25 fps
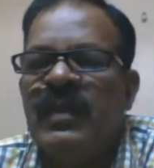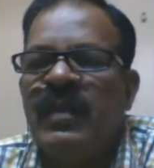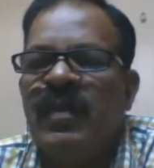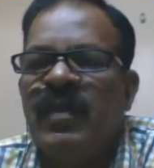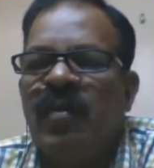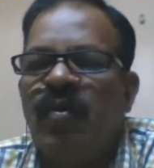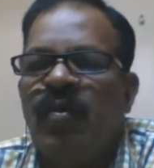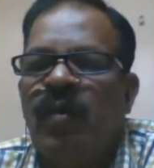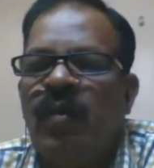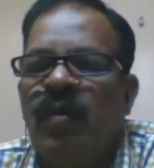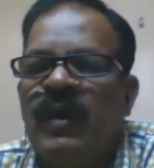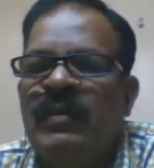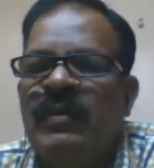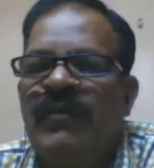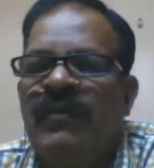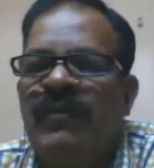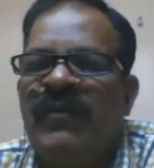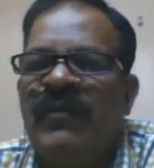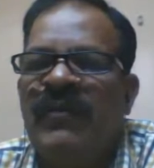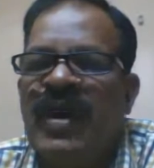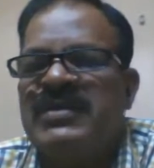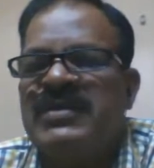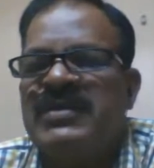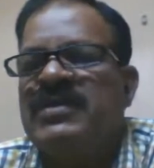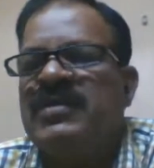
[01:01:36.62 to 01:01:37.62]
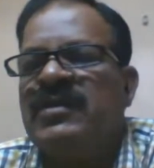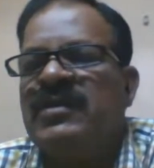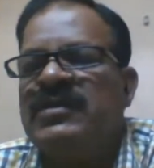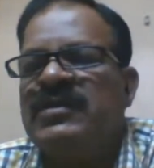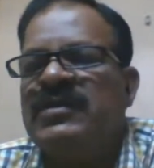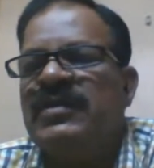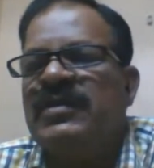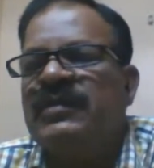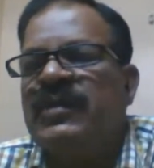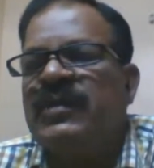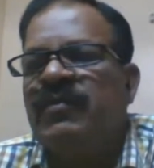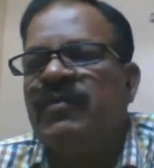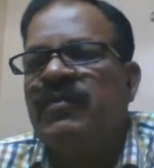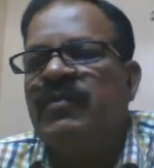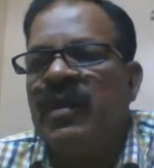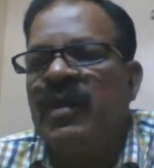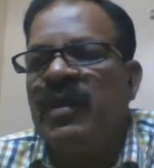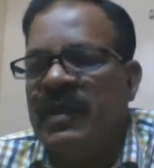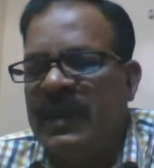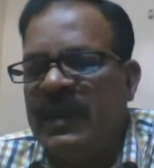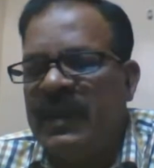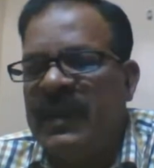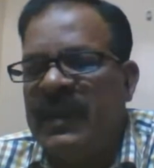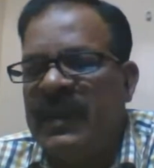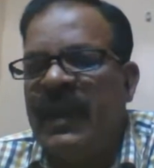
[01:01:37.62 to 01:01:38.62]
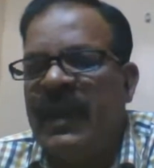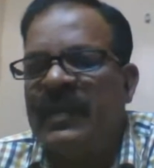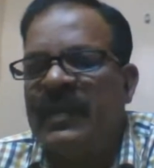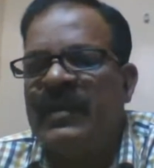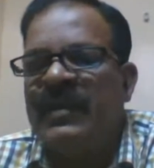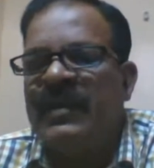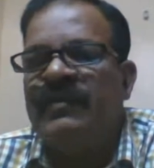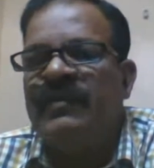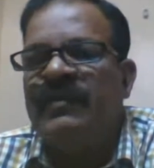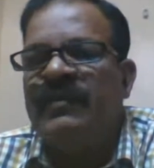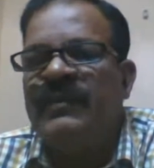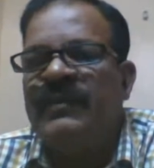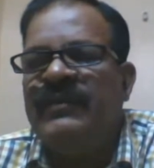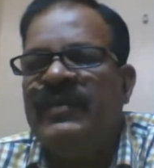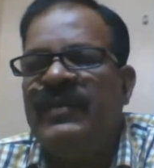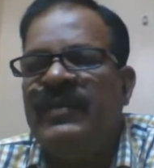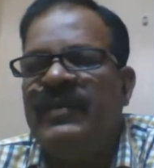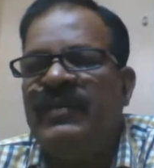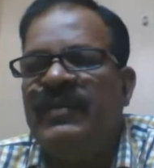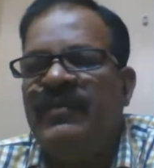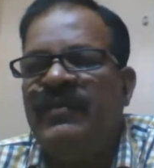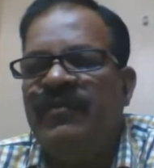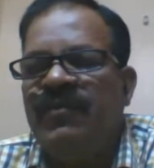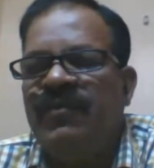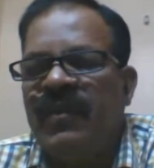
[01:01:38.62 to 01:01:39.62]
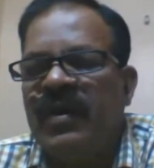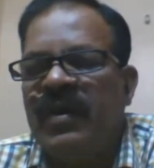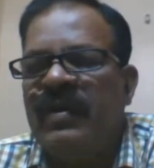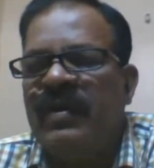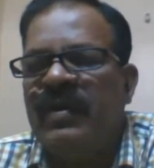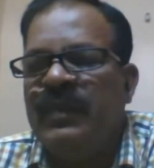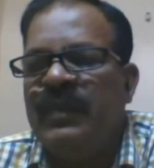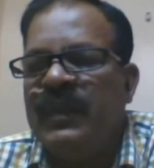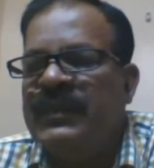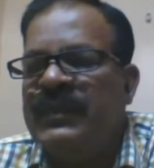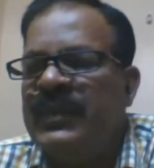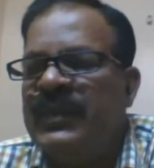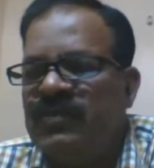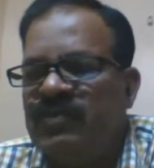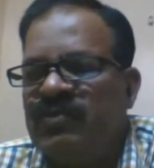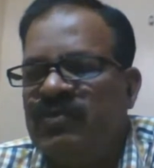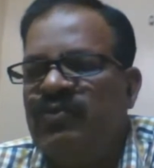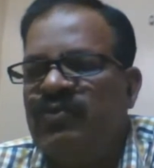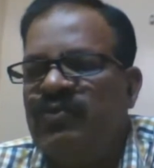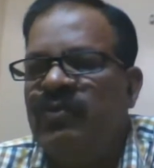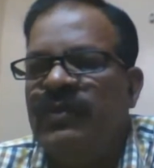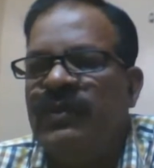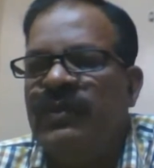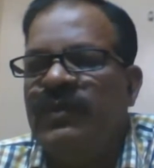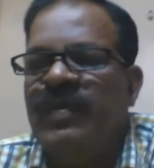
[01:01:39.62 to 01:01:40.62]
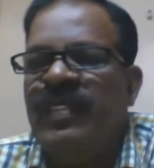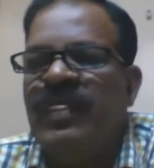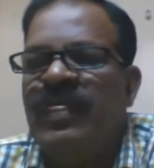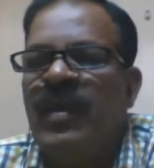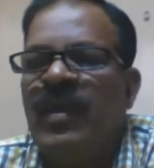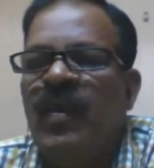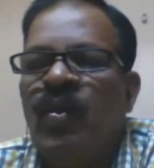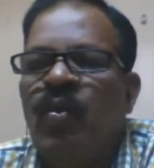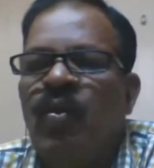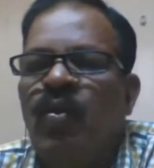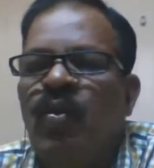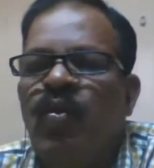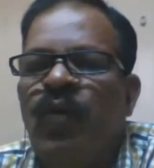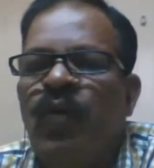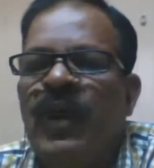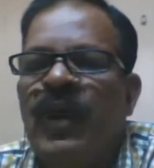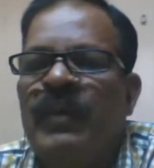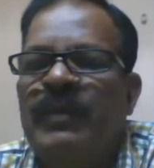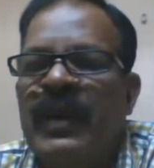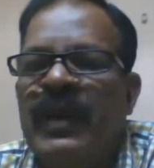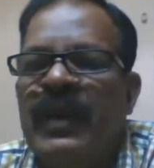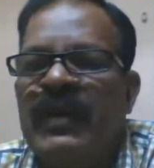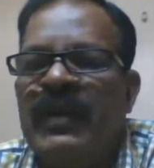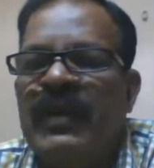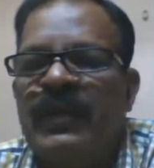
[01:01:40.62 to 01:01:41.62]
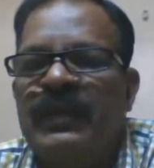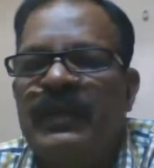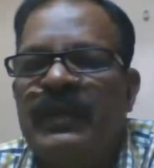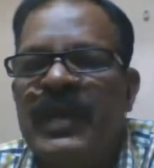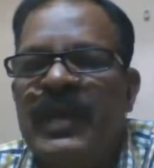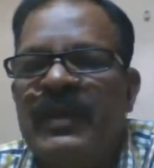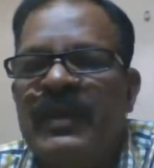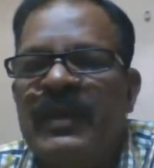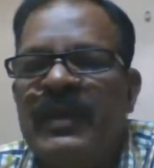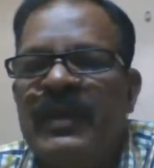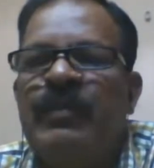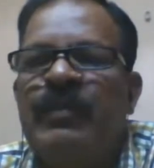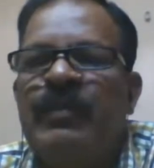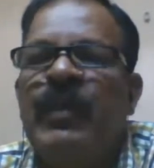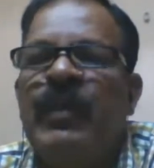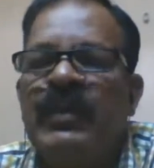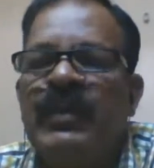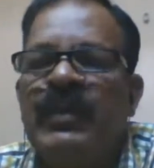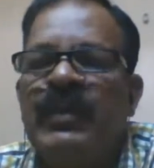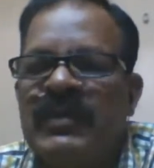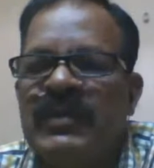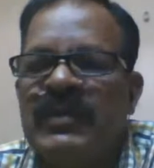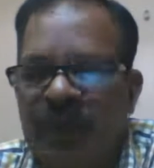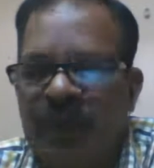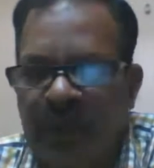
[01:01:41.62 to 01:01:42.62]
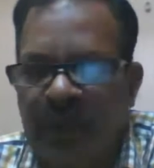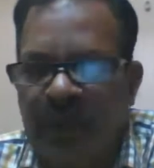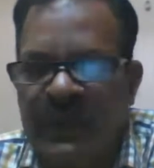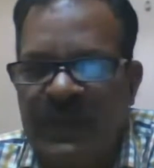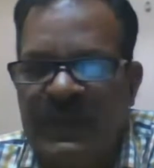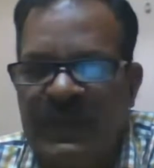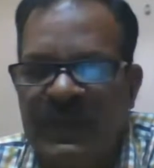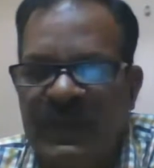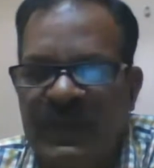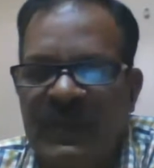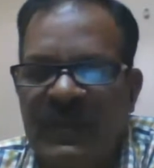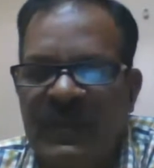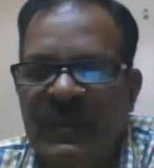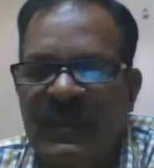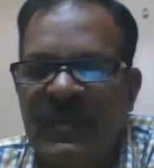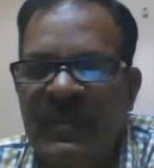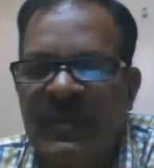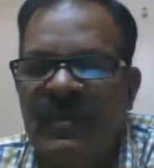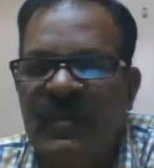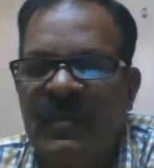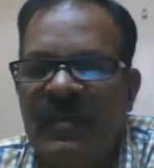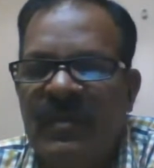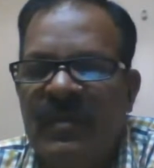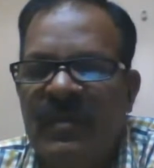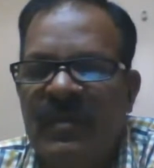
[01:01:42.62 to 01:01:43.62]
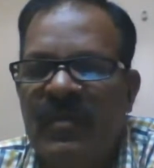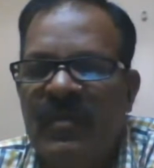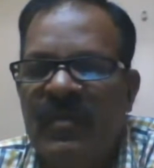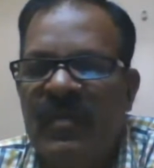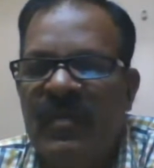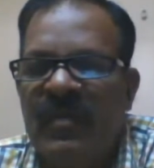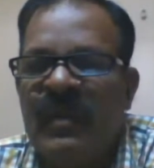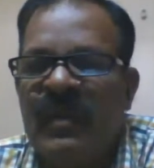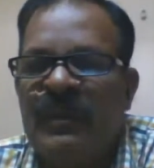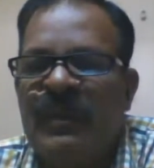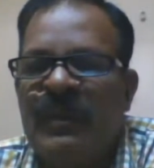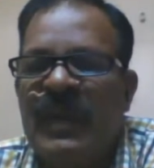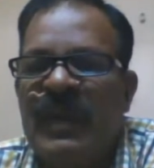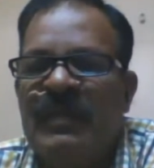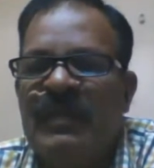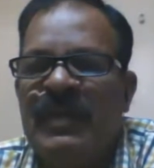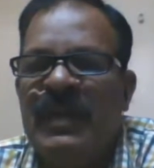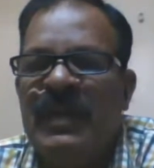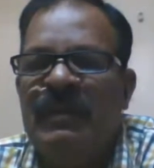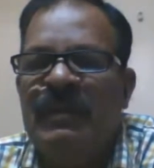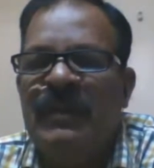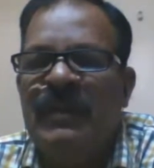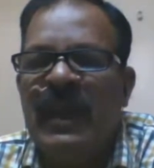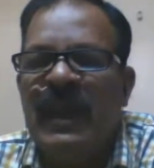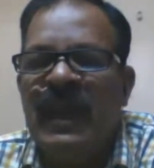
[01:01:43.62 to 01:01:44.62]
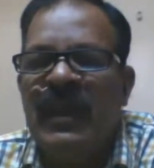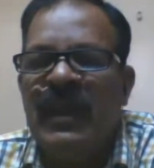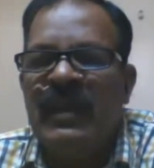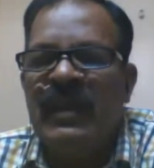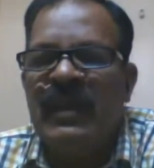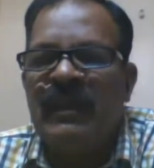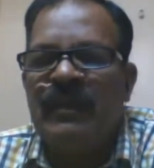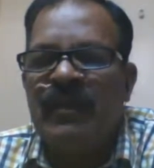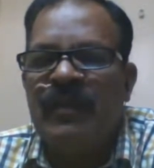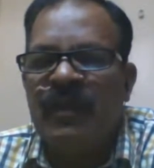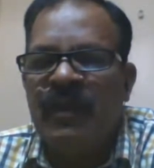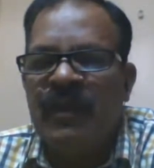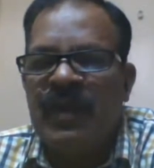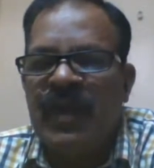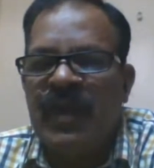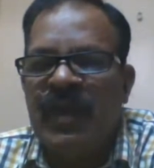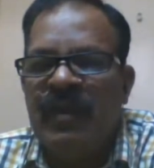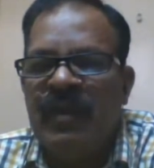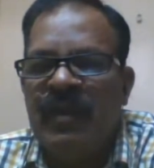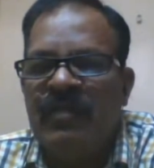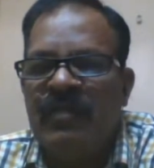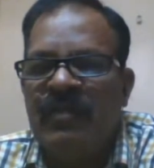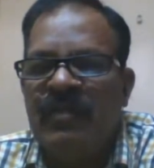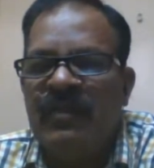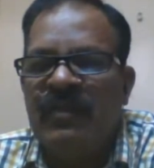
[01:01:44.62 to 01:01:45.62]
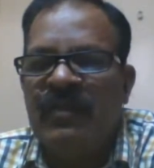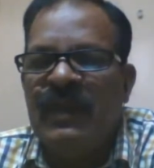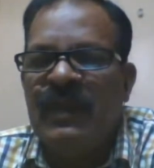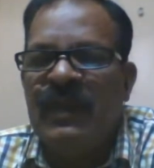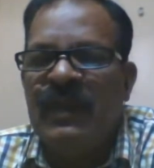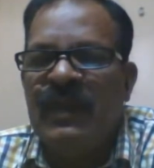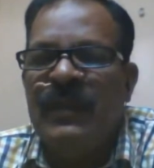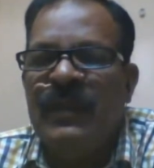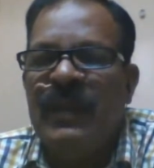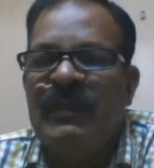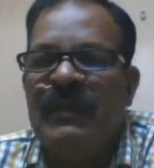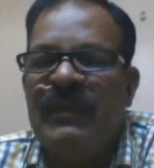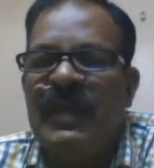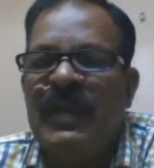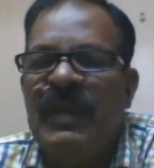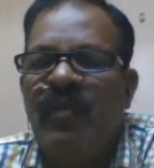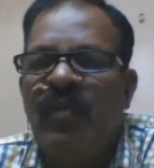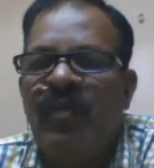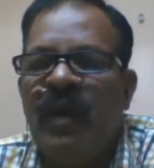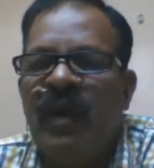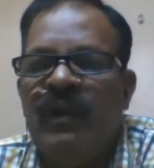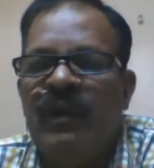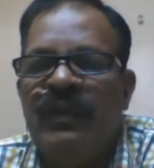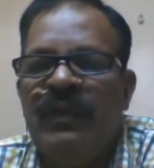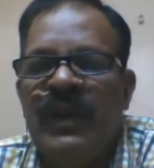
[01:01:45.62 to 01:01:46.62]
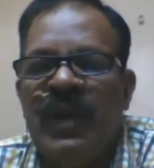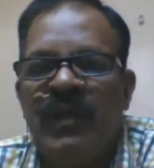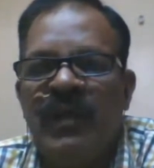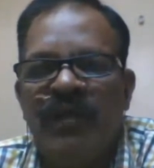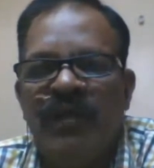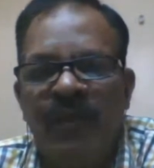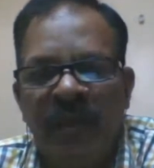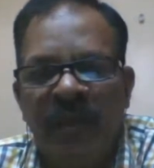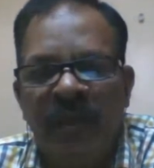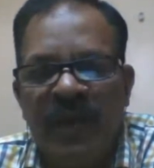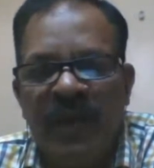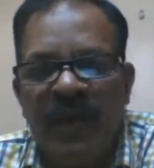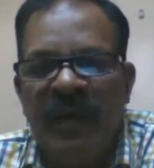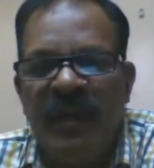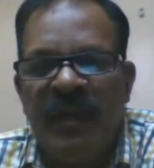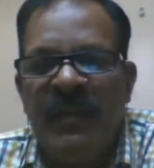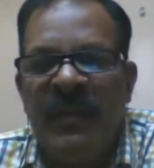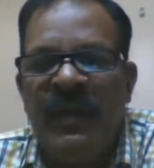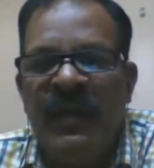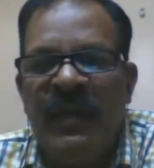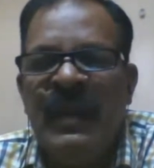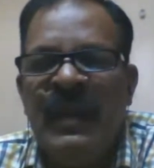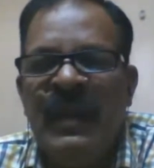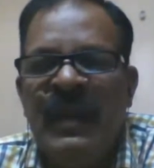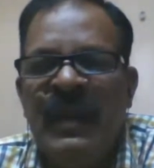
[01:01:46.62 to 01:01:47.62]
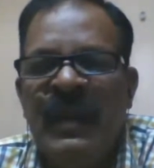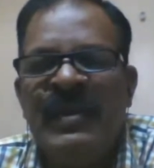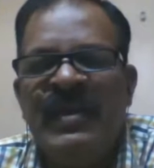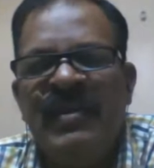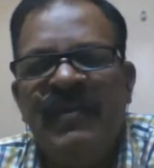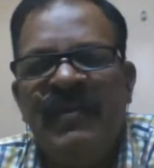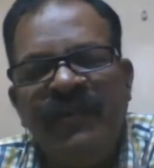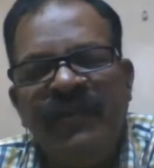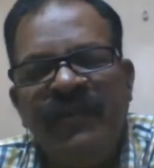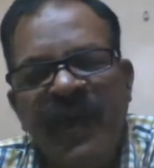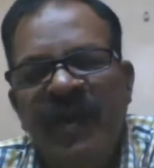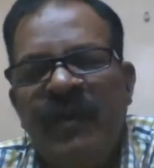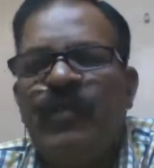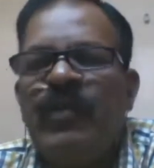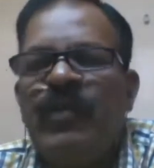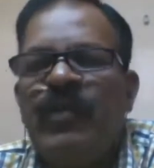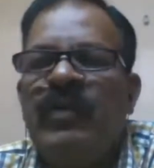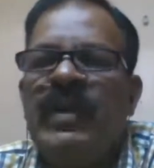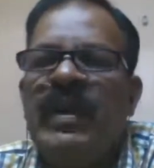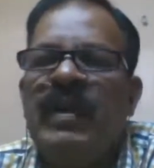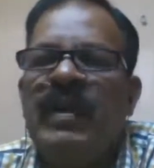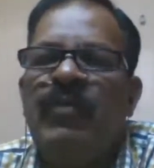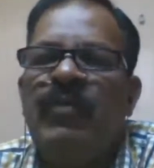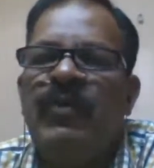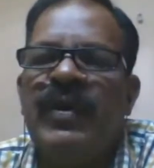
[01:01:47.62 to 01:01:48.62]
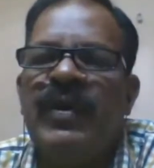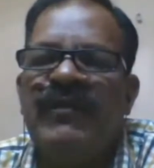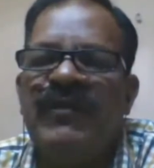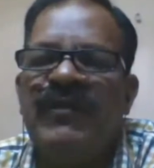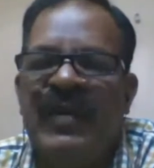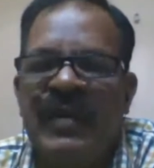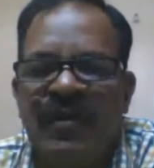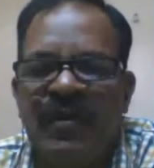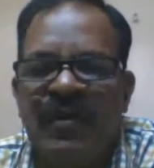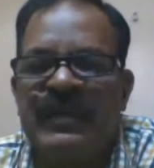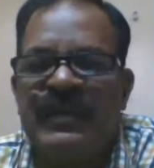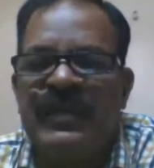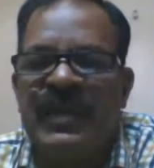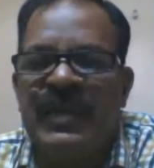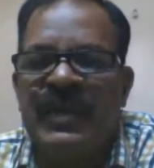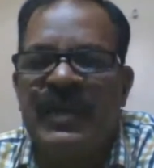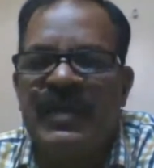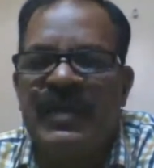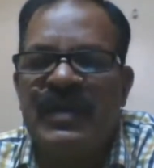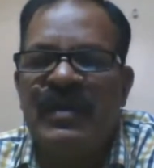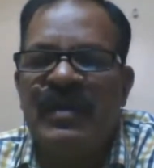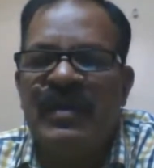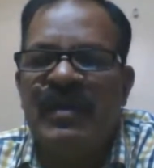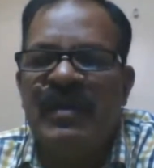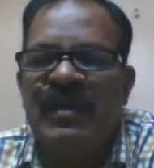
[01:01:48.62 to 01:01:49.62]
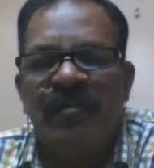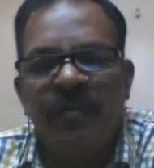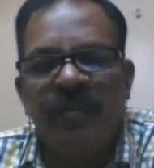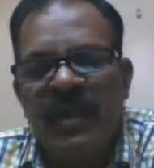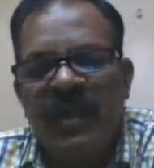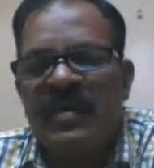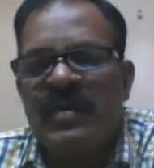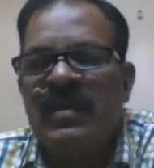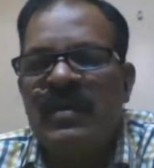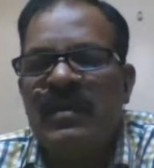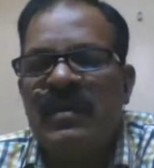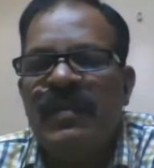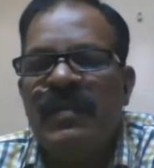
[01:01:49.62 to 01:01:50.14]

was the first country of the world in 1951-52 who have adopted the population policy, a family planning program, family welfare program, different program we have adopted, but